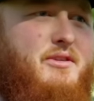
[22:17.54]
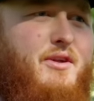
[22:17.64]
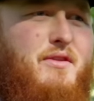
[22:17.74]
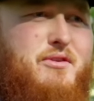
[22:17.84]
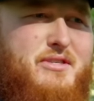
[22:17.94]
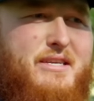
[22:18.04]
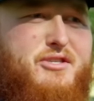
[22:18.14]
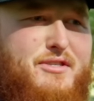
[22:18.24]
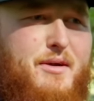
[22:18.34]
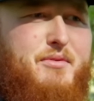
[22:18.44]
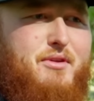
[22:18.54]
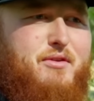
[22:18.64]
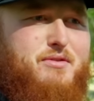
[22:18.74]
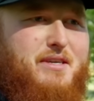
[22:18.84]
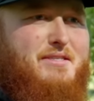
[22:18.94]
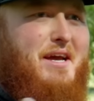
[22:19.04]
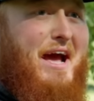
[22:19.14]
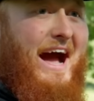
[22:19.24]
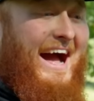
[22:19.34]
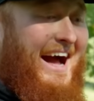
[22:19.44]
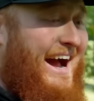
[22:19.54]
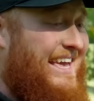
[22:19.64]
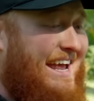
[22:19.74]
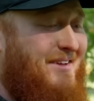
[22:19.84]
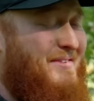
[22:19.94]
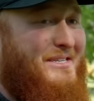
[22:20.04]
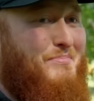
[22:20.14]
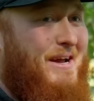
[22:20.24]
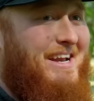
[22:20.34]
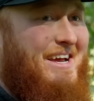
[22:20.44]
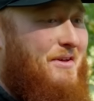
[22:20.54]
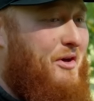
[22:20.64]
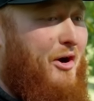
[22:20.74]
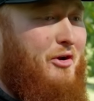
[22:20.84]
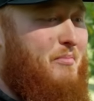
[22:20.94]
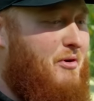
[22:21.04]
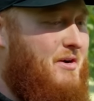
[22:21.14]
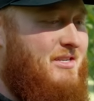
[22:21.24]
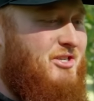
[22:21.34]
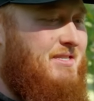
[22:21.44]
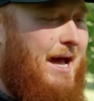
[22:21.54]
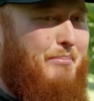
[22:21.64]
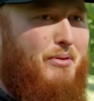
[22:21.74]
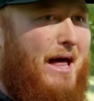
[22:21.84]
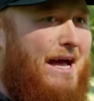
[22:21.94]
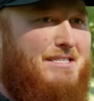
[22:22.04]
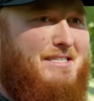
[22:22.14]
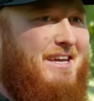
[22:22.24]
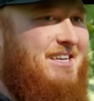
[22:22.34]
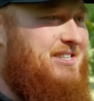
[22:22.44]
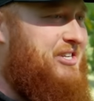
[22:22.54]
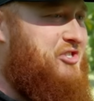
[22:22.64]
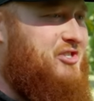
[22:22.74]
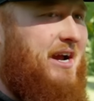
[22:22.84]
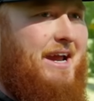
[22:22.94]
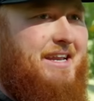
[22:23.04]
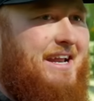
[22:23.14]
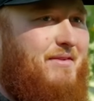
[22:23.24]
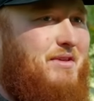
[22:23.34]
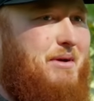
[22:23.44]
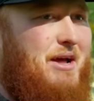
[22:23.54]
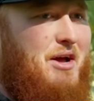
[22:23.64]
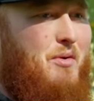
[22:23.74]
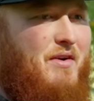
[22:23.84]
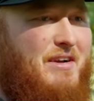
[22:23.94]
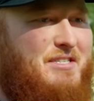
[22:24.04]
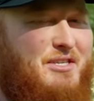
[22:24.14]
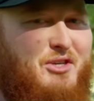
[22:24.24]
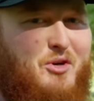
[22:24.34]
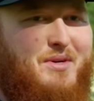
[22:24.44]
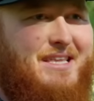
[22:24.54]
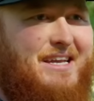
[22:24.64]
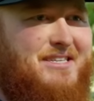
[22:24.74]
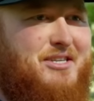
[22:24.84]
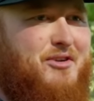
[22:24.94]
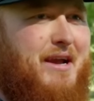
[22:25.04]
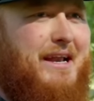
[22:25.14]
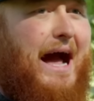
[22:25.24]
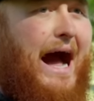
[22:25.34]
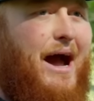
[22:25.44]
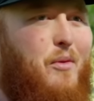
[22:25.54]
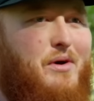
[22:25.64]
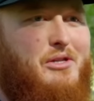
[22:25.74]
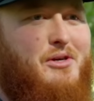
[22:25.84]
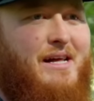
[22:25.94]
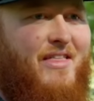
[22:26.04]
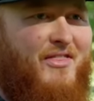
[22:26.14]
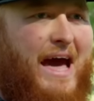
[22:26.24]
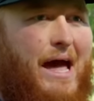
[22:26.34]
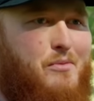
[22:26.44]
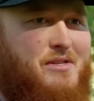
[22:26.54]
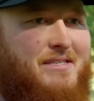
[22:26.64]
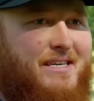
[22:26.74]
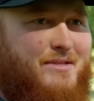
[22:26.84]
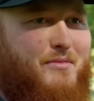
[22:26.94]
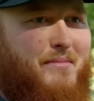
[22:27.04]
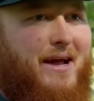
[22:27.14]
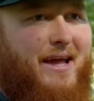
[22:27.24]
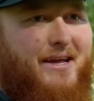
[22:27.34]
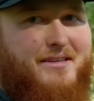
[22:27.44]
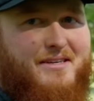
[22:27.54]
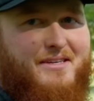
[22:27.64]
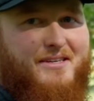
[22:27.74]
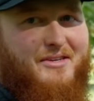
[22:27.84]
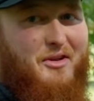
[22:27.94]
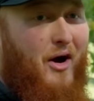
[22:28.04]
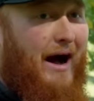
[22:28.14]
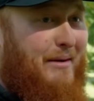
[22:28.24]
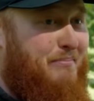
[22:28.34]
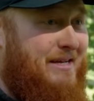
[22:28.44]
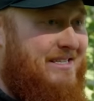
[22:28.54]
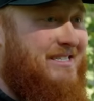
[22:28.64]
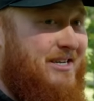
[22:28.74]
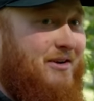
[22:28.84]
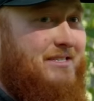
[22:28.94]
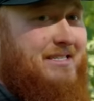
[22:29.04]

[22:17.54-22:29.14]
You know, there's like just some of those things. I, I, can't even explain it. The Hunter Bird, just that plastic, it's like shiny yeah, everything about it. Whenever I see you with that disc in your hand, I want to look like that. Are you gassing him hand. right now? No, I'm being serious.